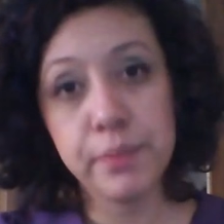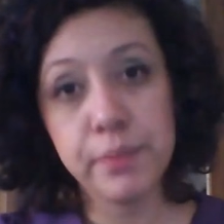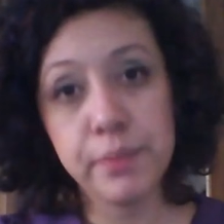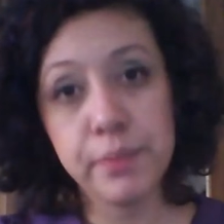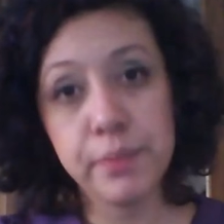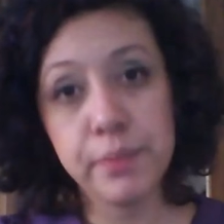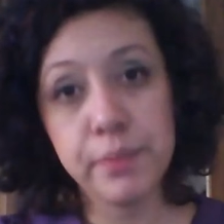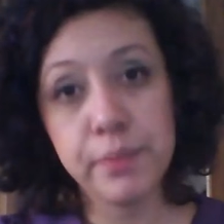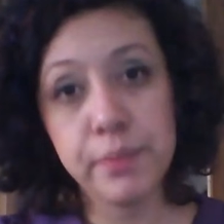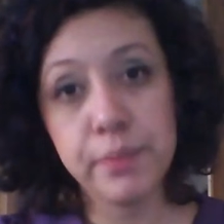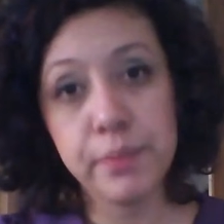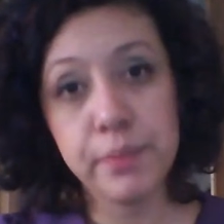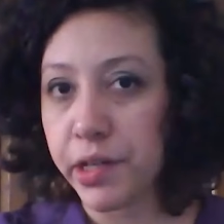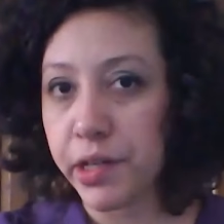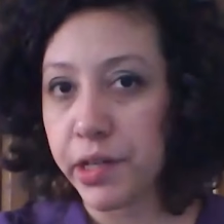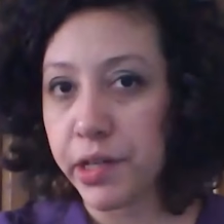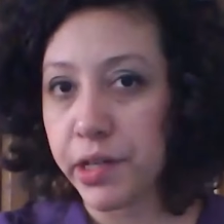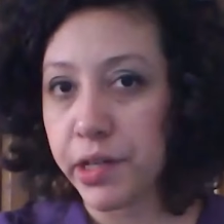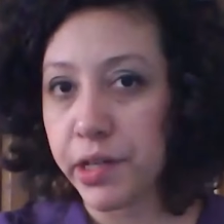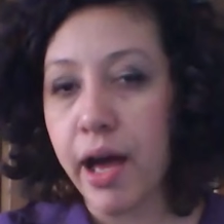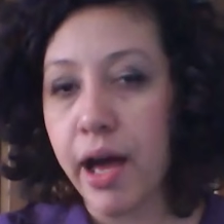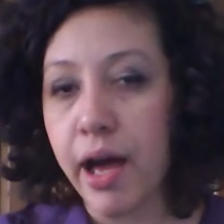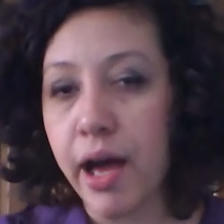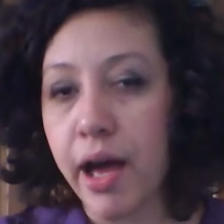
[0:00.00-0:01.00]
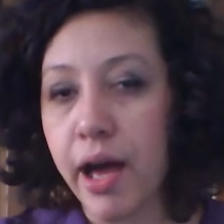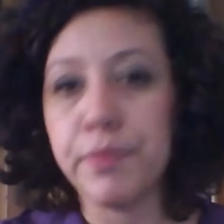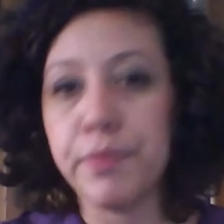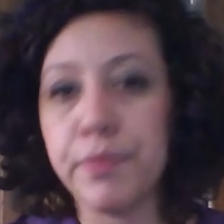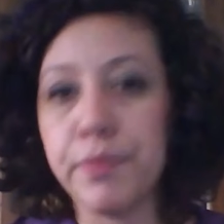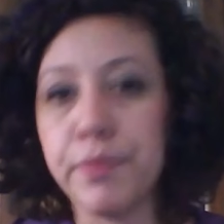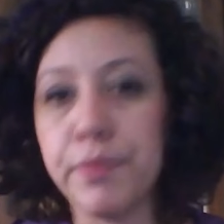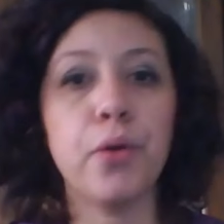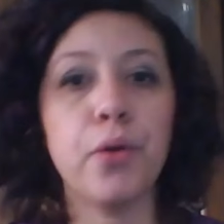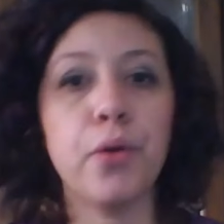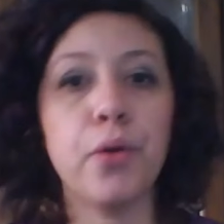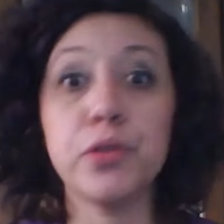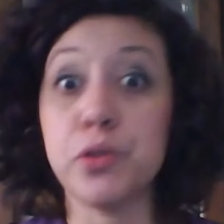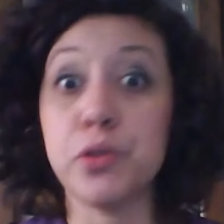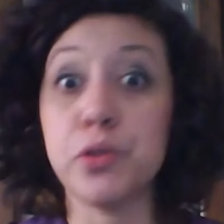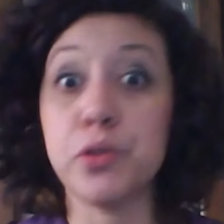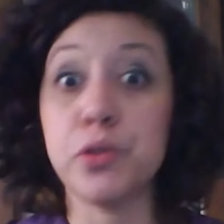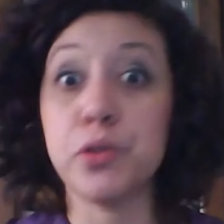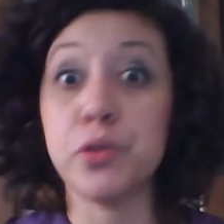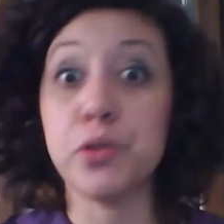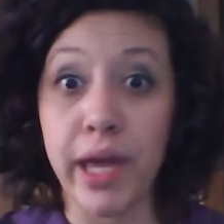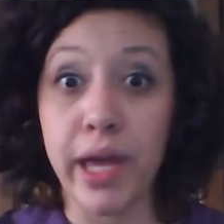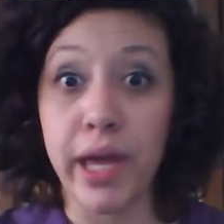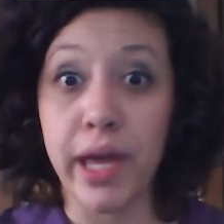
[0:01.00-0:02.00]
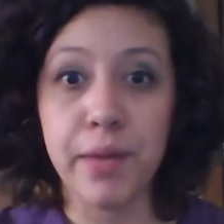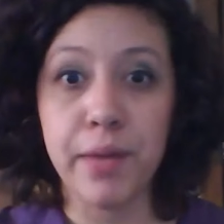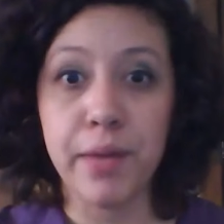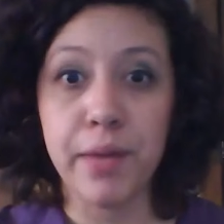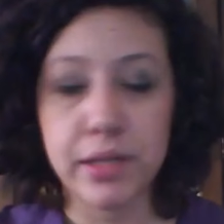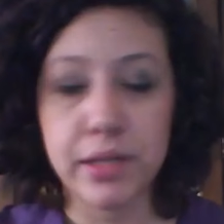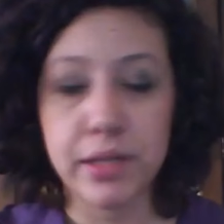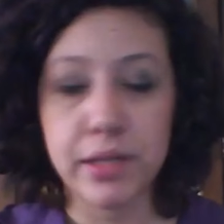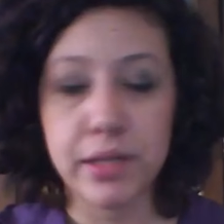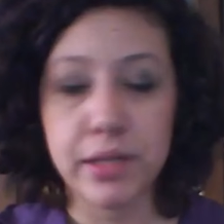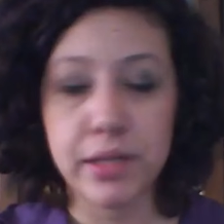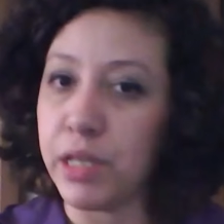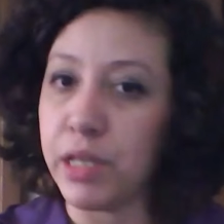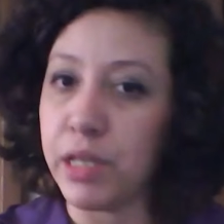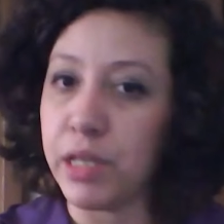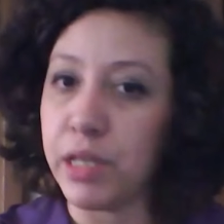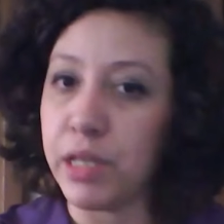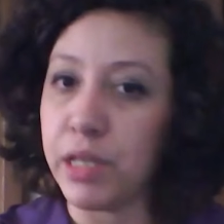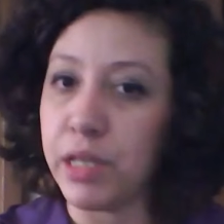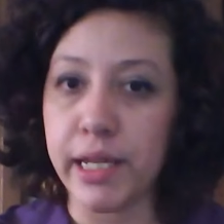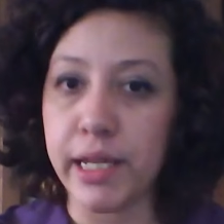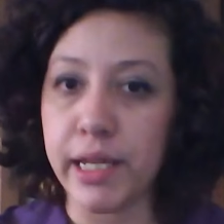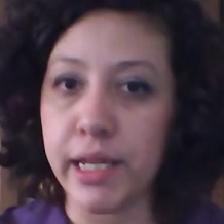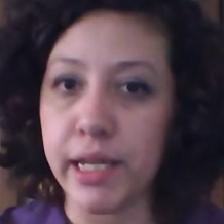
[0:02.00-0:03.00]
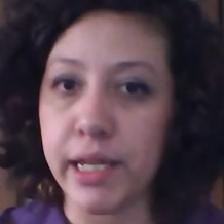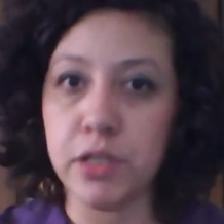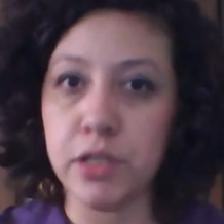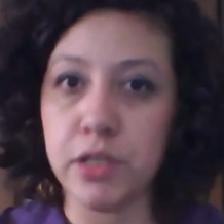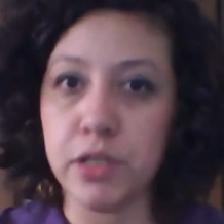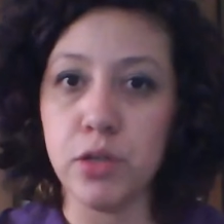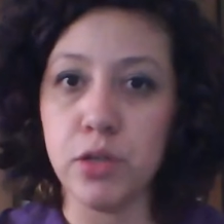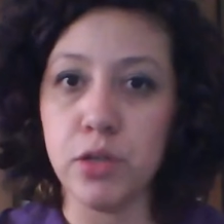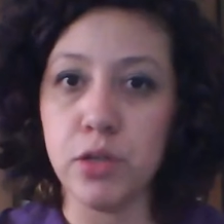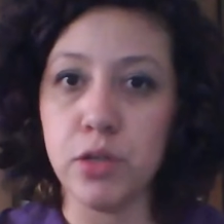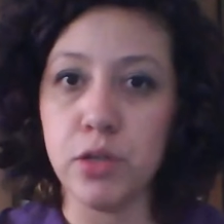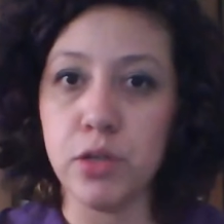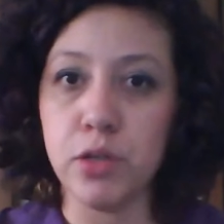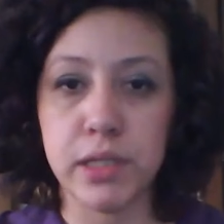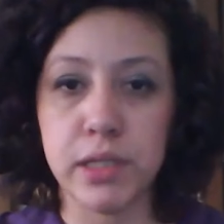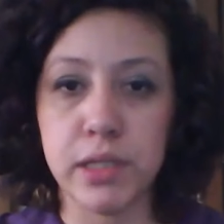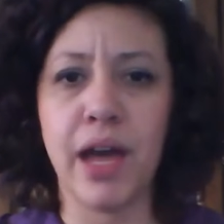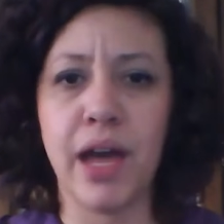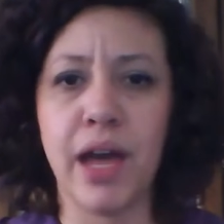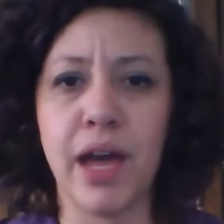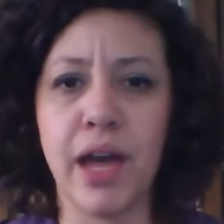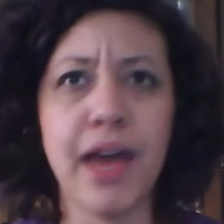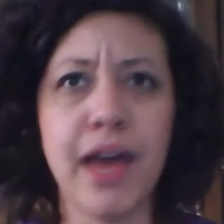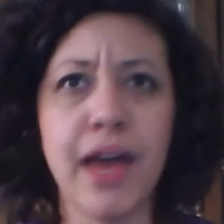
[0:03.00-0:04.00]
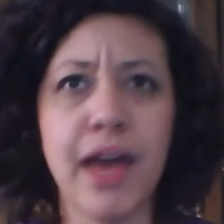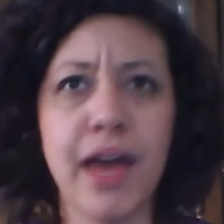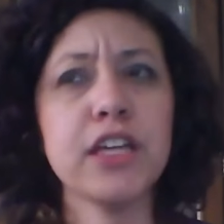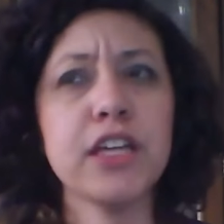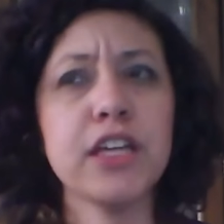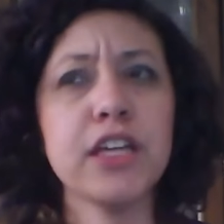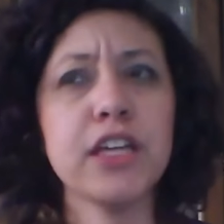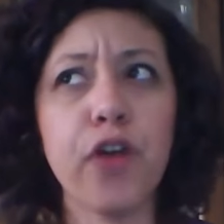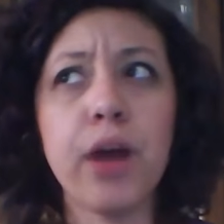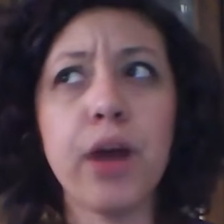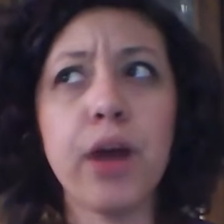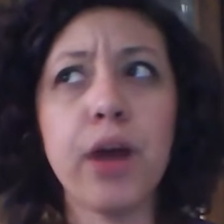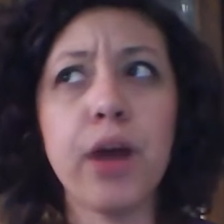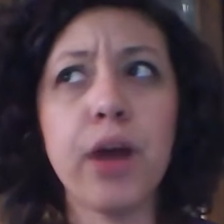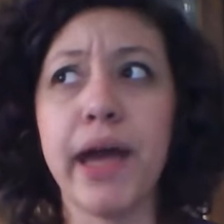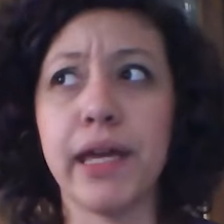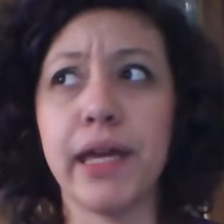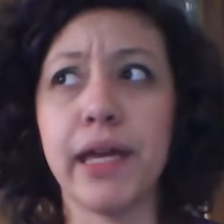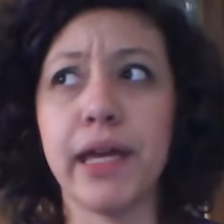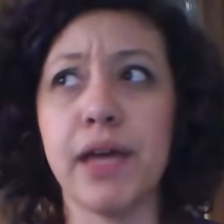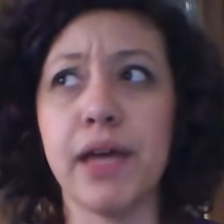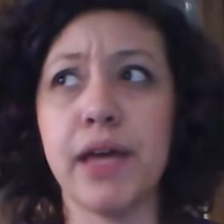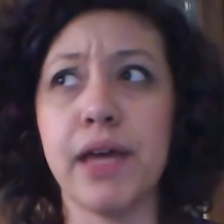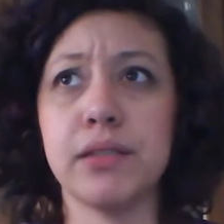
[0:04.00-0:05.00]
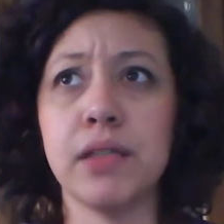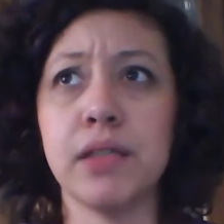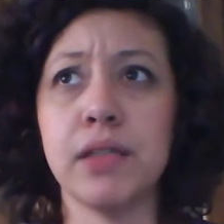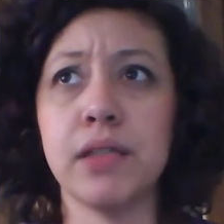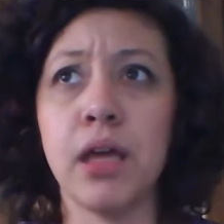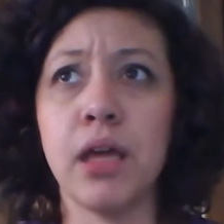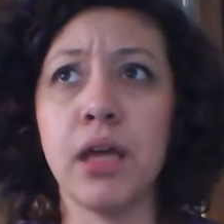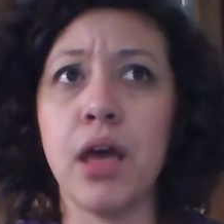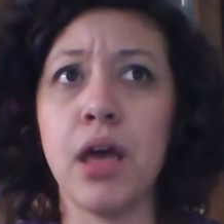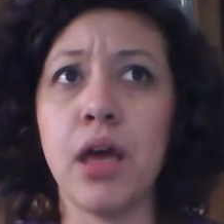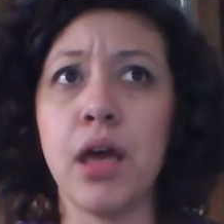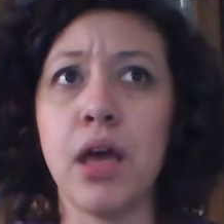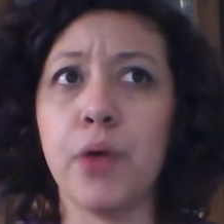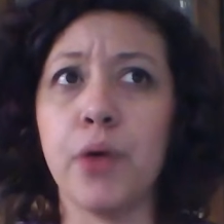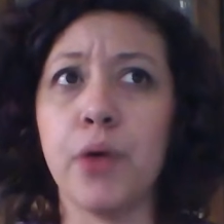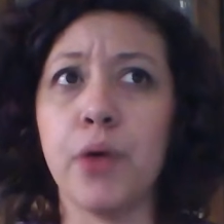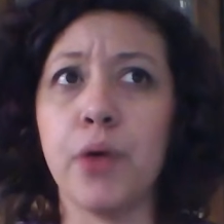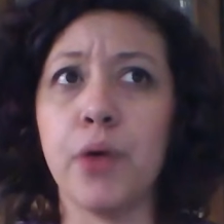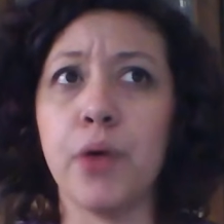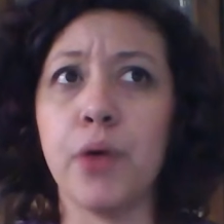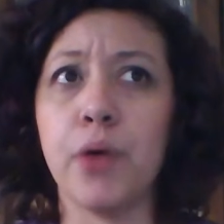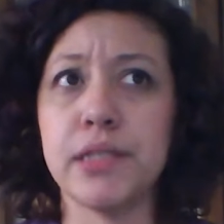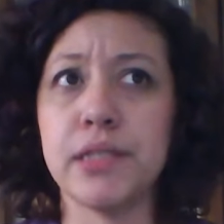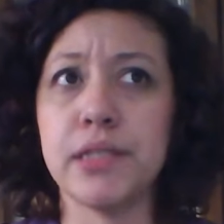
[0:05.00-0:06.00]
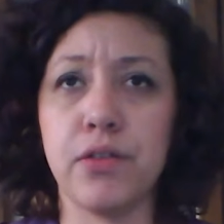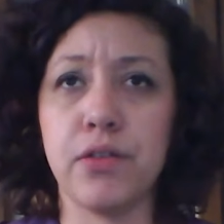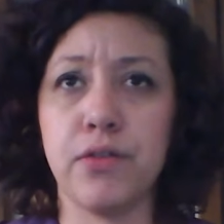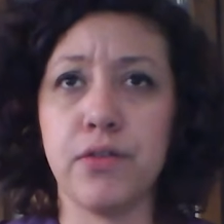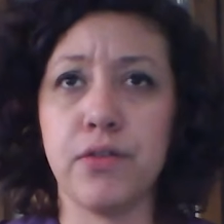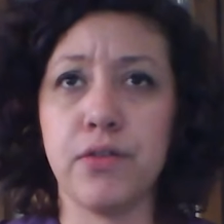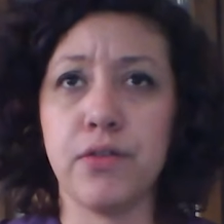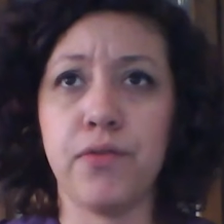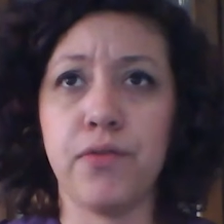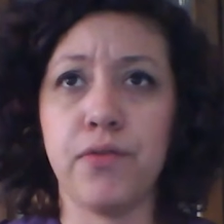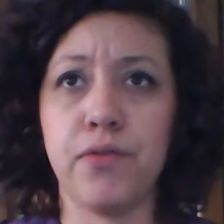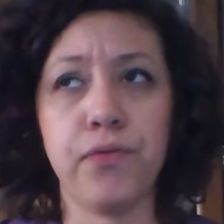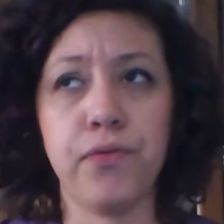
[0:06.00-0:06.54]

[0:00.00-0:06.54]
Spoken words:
in milk, the old school way, because we know that it's been used, I think, as far back as I want to say the